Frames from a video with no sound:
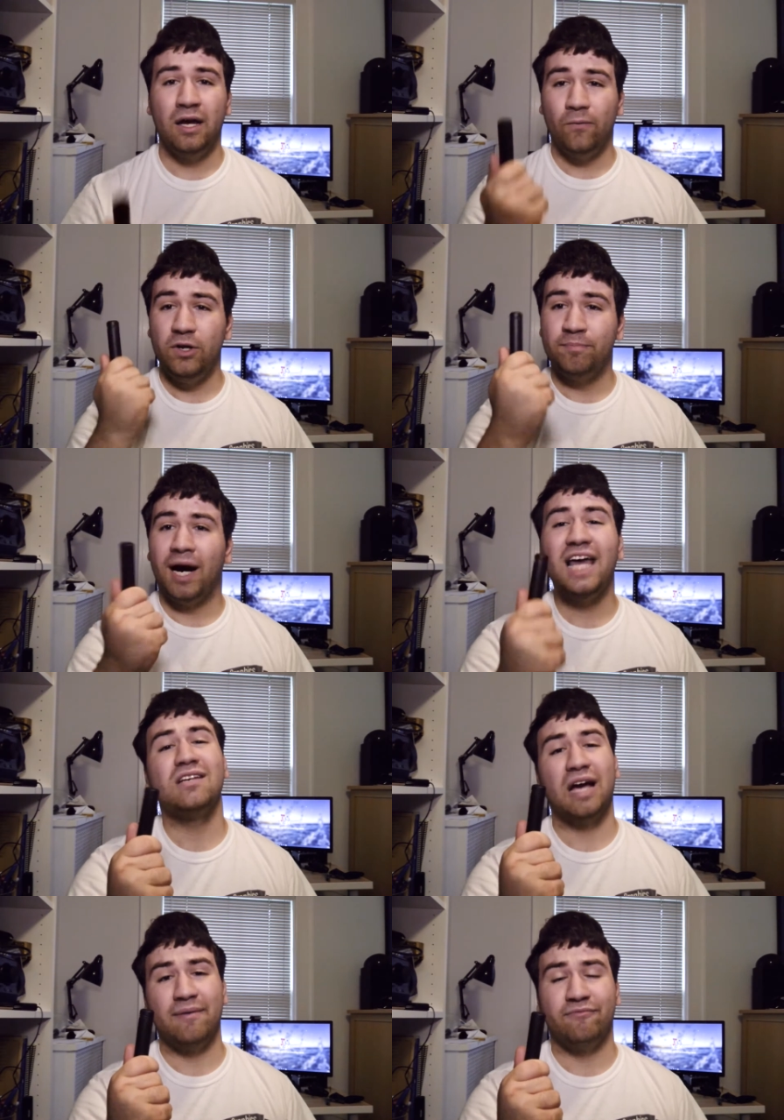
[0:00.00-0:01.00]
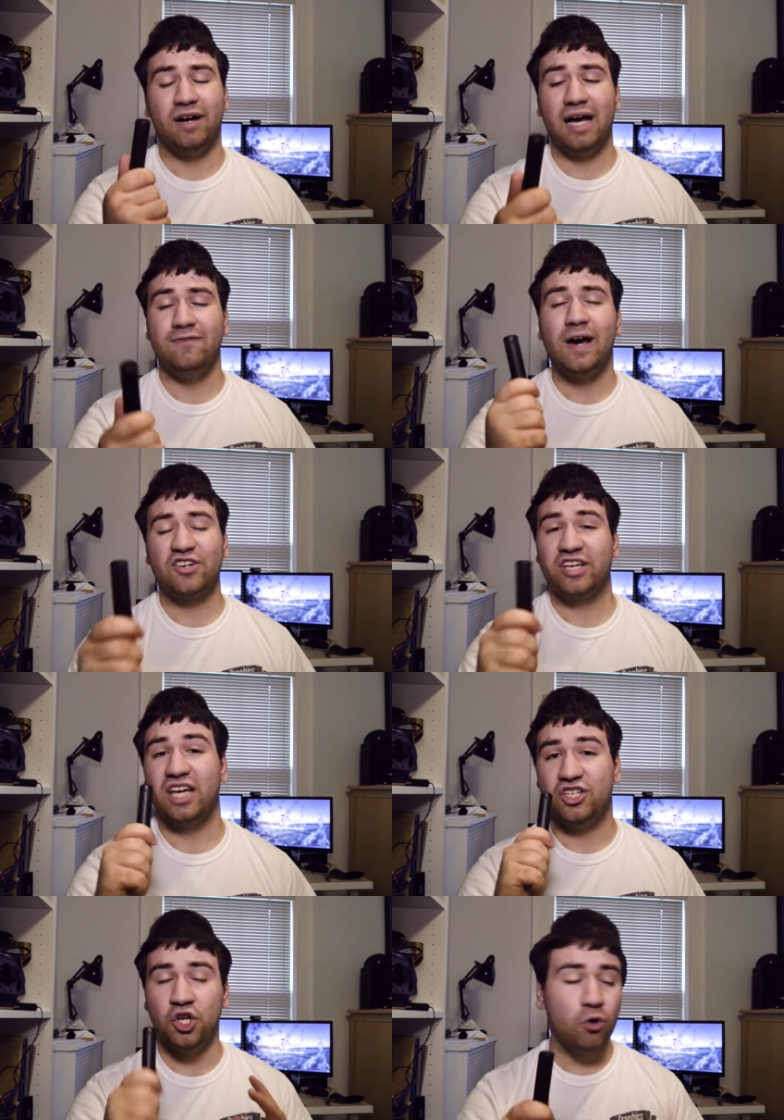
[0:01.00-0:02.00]
When you buy their M5, you actually
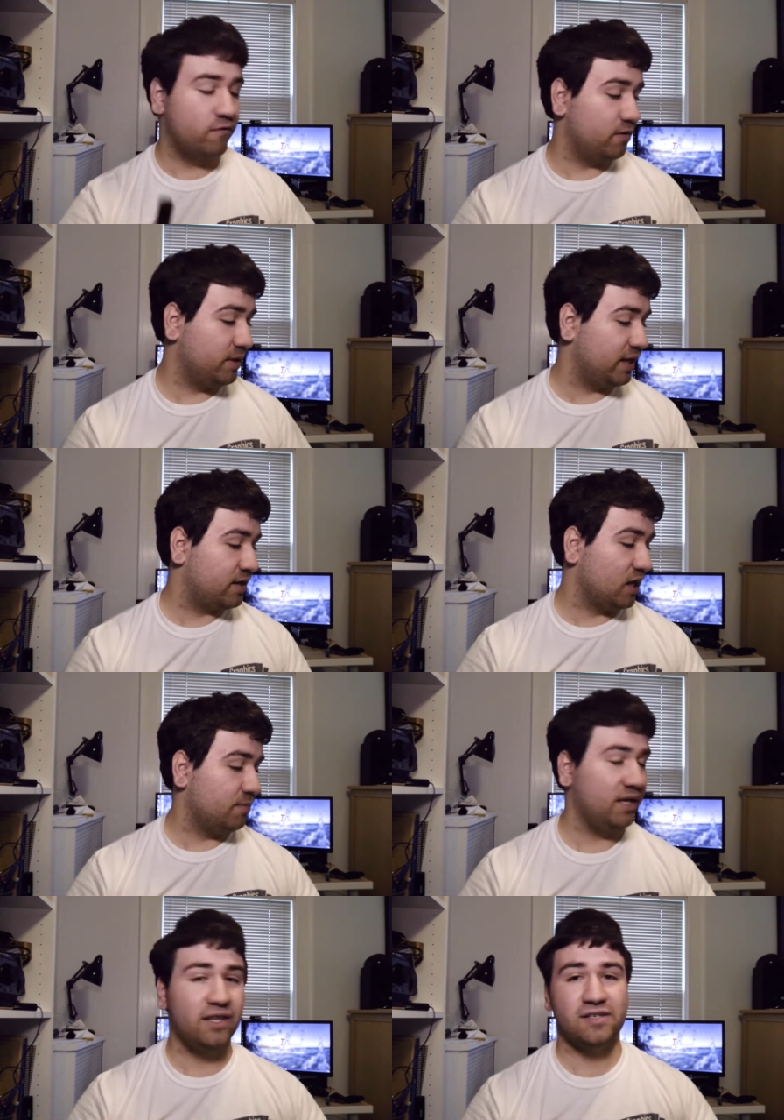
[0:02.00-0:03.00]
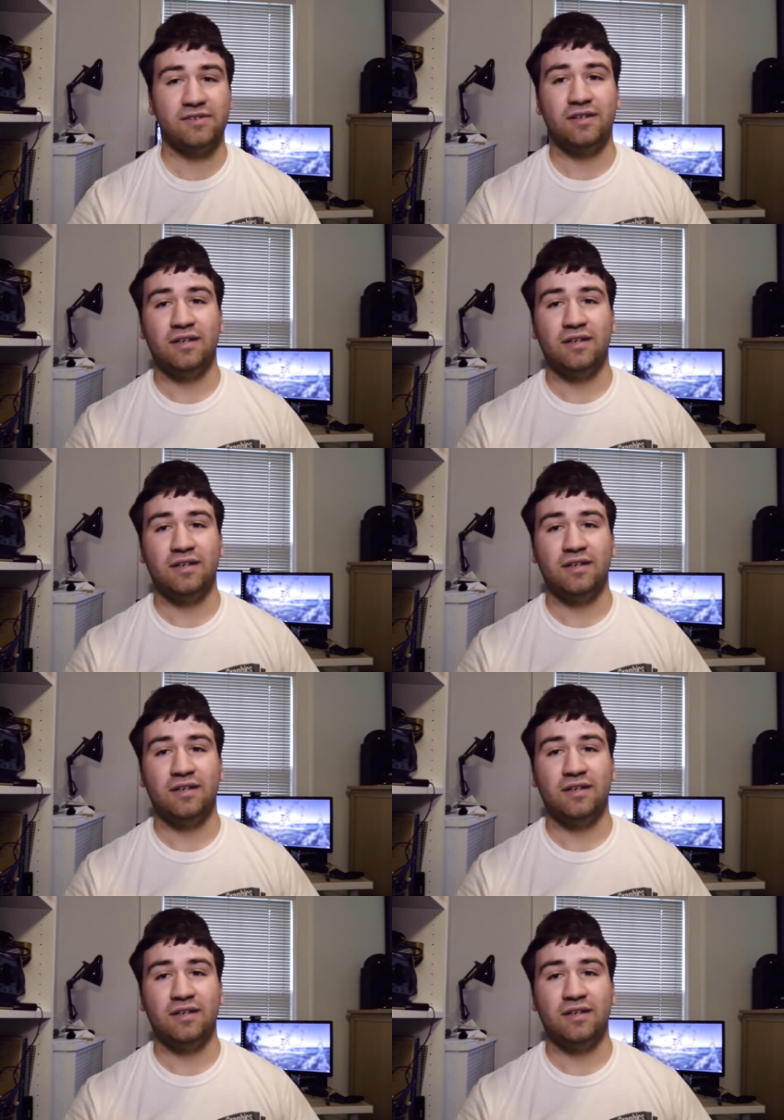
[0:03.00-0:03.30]
get 2 of them, and they come in this